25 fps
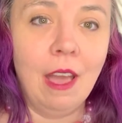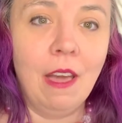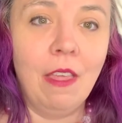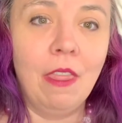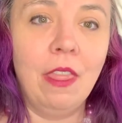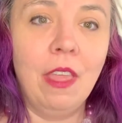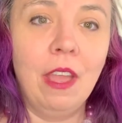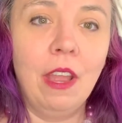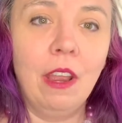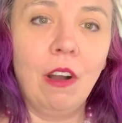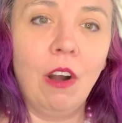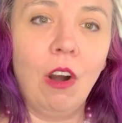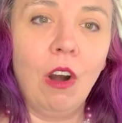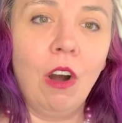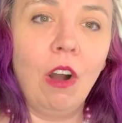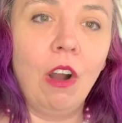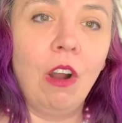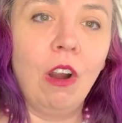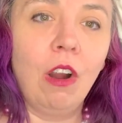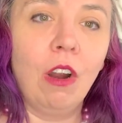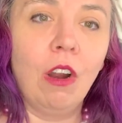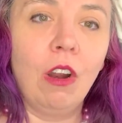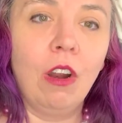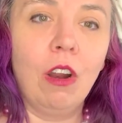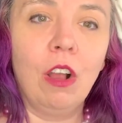They
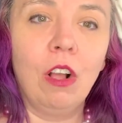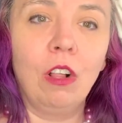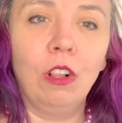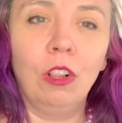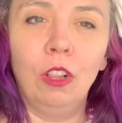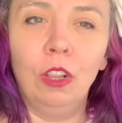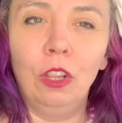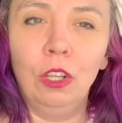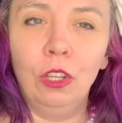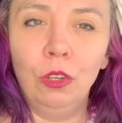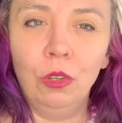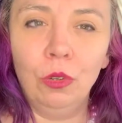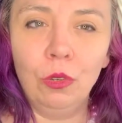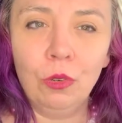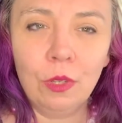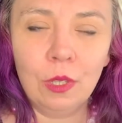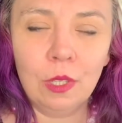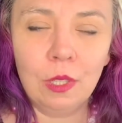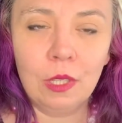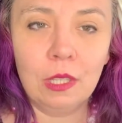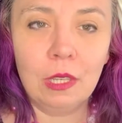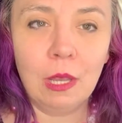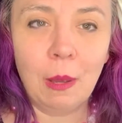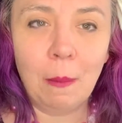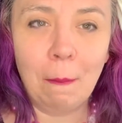are
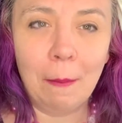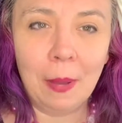loose,